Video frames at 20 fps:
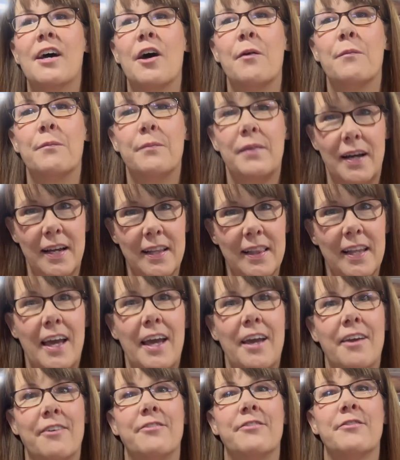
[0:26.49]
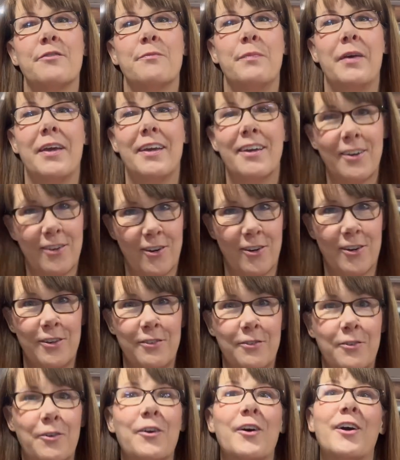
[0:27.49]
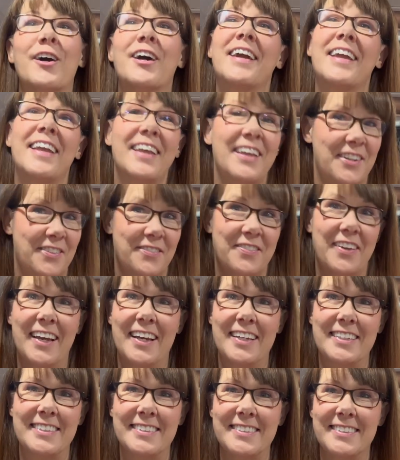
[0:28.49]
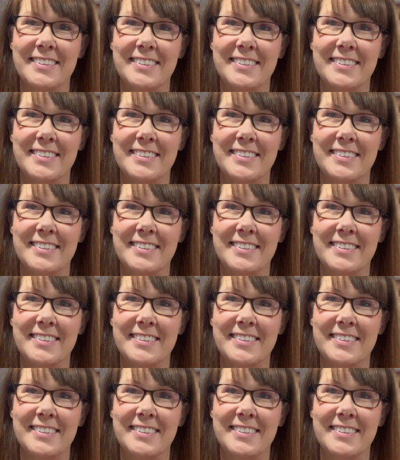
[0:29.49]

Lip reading: my life being a carnivore in a van.